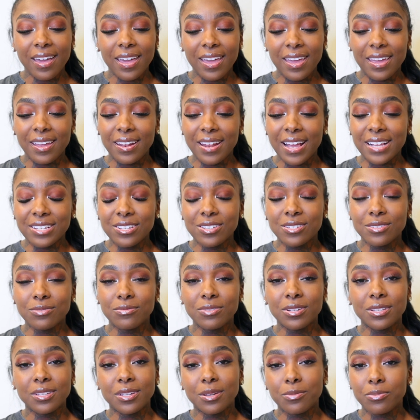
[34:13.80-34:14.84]
And I just
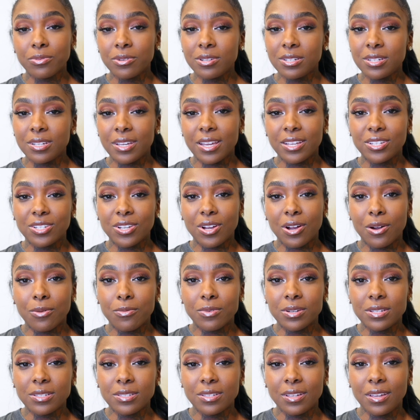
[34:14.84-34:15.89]
really appreciate y'all.
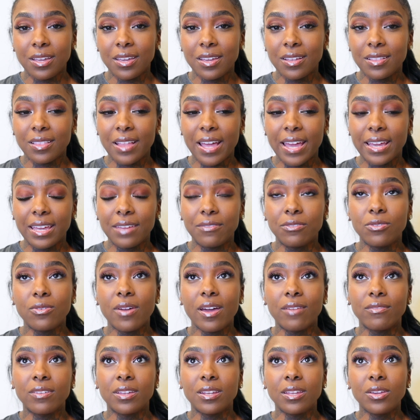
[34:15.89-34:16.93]
Once again, like, if you
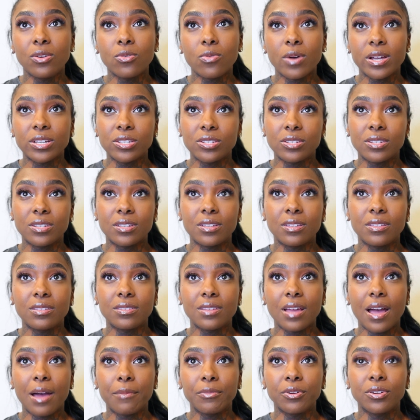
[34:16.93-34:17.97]
have any
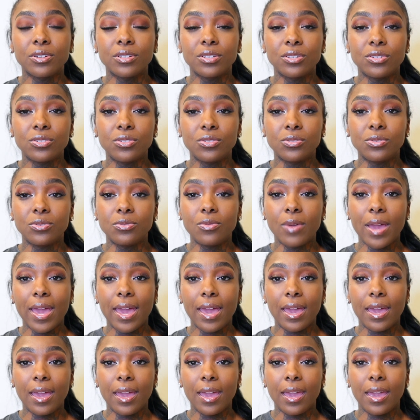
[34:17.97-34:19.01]
questions, I'm gonna do
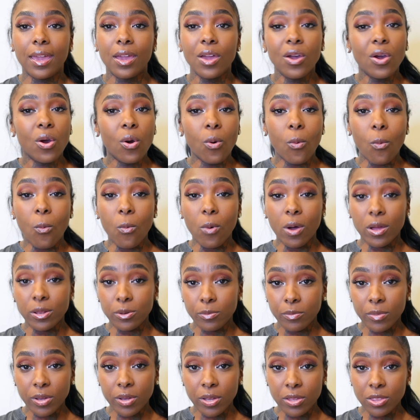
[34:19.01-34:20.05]
a
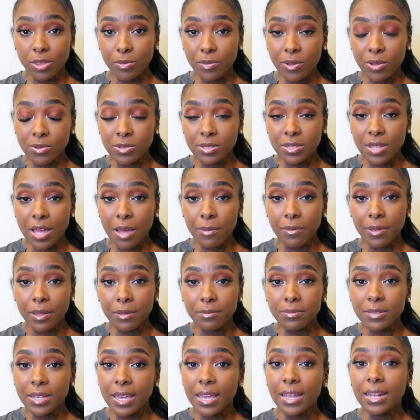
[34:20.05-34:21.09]
1 month post-op
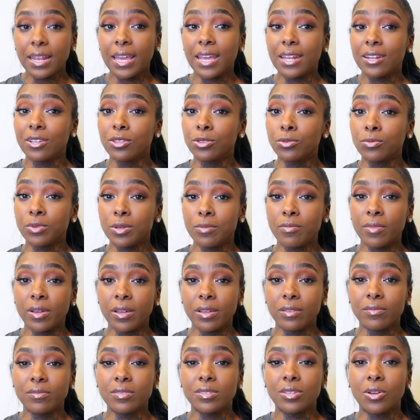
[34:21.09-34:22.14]
update and a 3
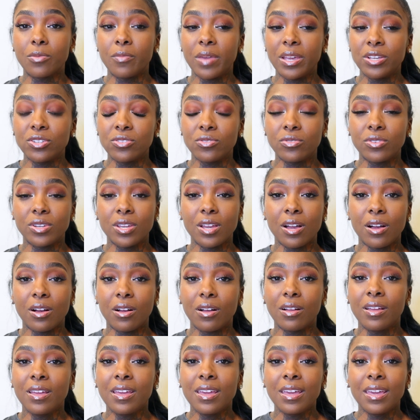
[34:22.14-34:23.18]
month. So make sure
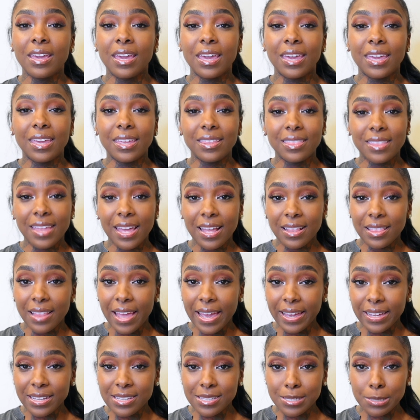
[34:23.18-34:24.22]
y'all hit that
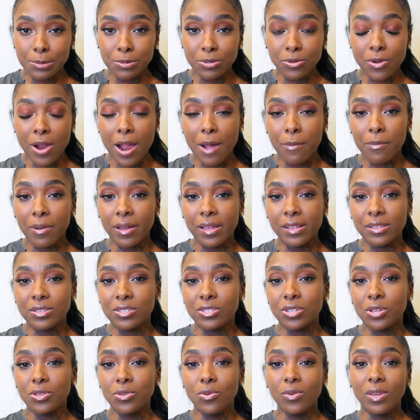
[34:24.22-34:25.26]
like and subscribe button
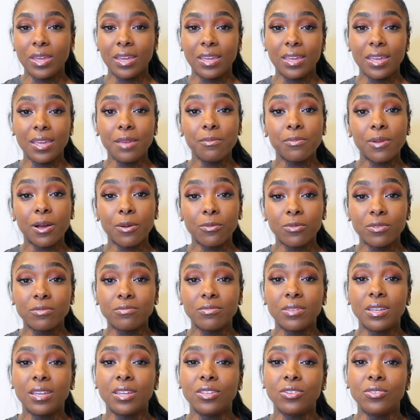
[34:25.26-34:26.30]
so you can keep up
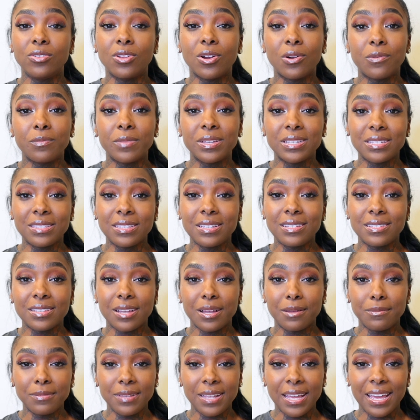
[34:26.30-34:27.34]
with me and you don't miss these
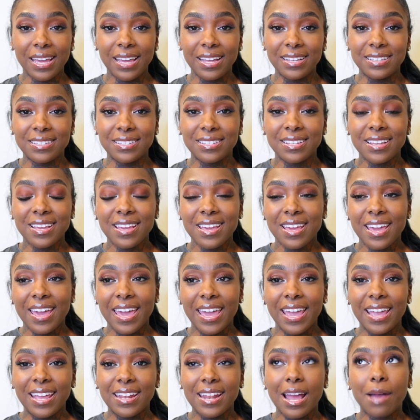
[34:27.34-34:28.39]
updates.
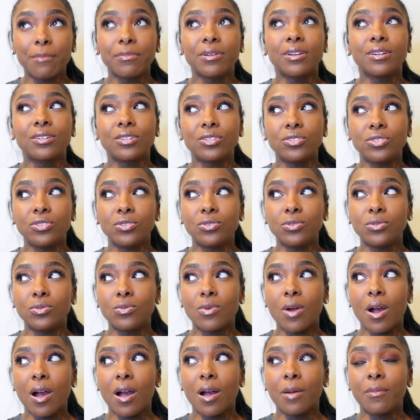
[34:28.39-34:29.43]
And I'm gonna
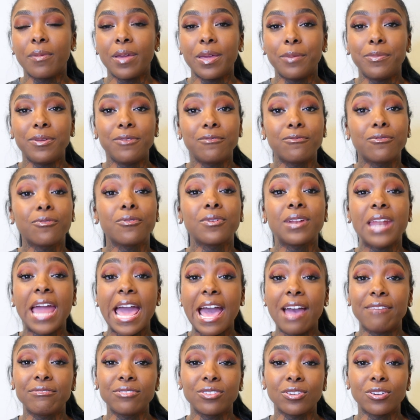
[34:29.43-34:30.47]
do a before and
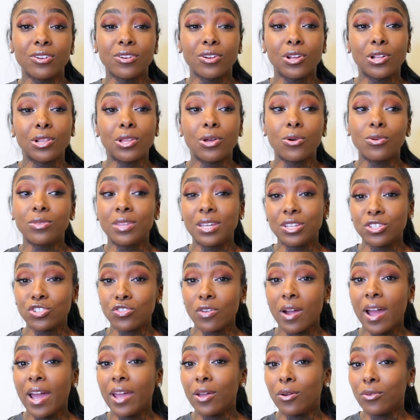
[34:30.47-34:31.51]
after clothing
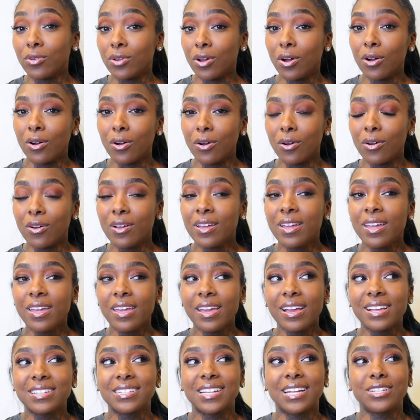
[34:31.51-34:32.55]
try on haul,
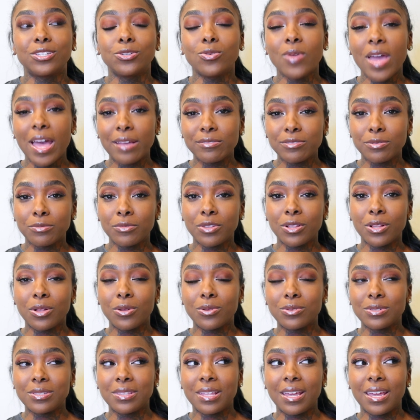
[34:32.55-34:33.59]
because I do have some
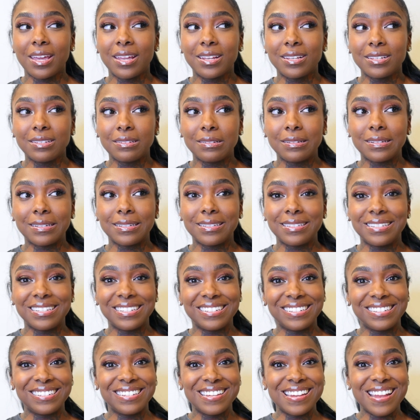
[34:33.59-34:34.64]
clothes that just
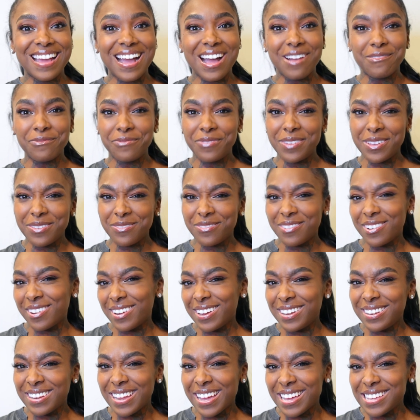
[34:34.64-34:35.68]
did not fit
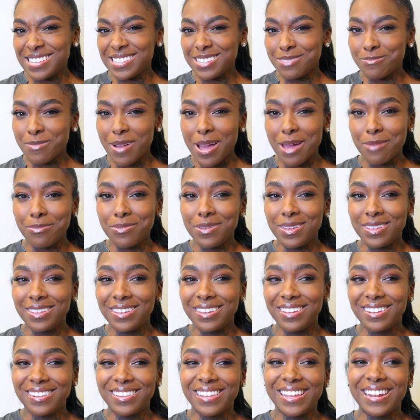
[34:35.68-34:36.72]
very nice in my
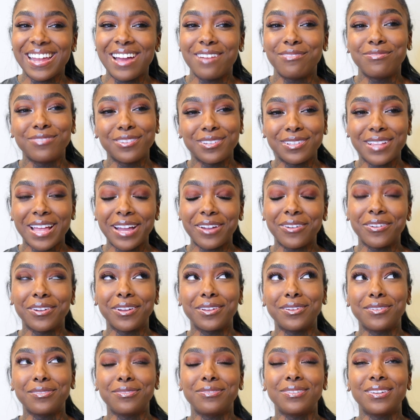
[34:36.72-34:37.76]
opinion, that I feel like are
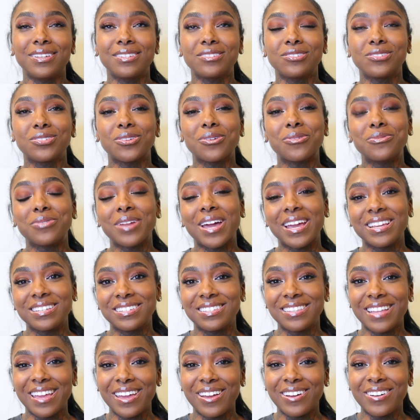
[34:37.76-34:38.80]
gonna fit so
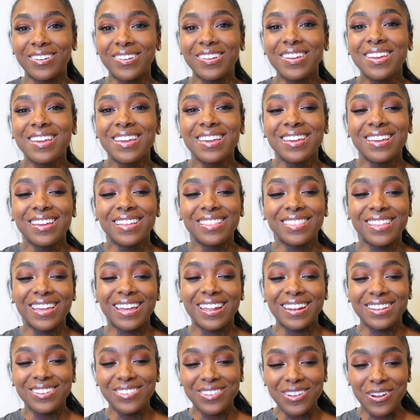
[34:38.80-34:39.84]
nice now
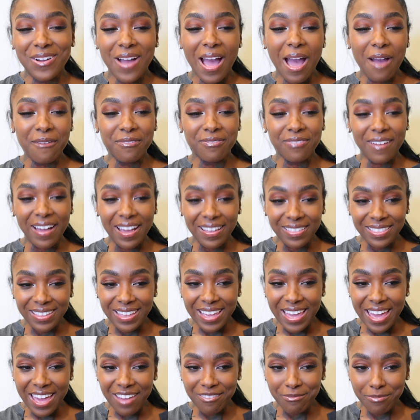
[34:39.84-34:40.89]
that, you know, I
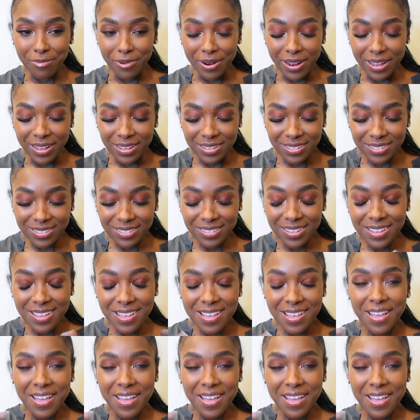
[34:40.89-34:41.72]
finally have breasts.